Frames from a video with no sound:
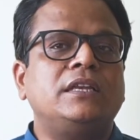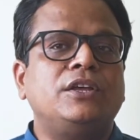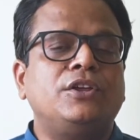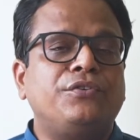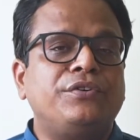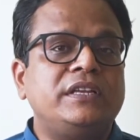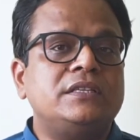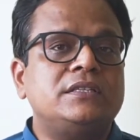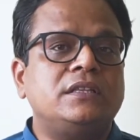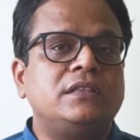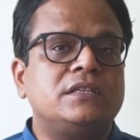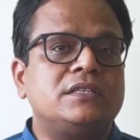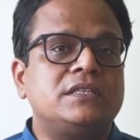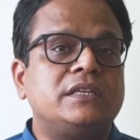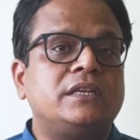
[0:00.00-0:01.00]
increase
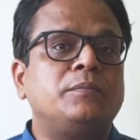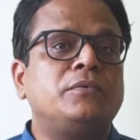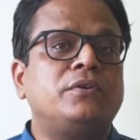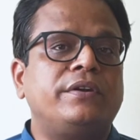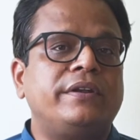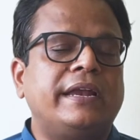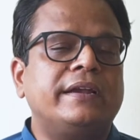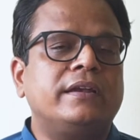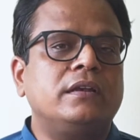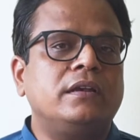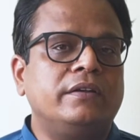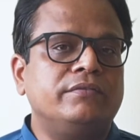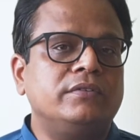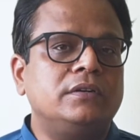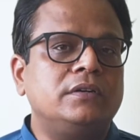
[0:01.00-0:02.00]
in the serum creatinine
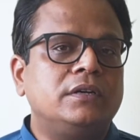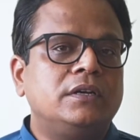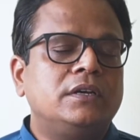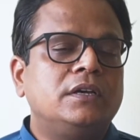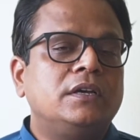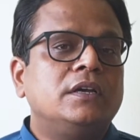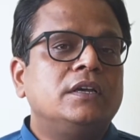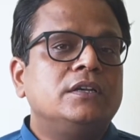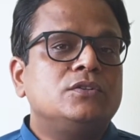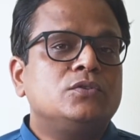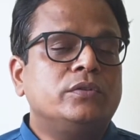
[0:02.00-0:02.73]
level.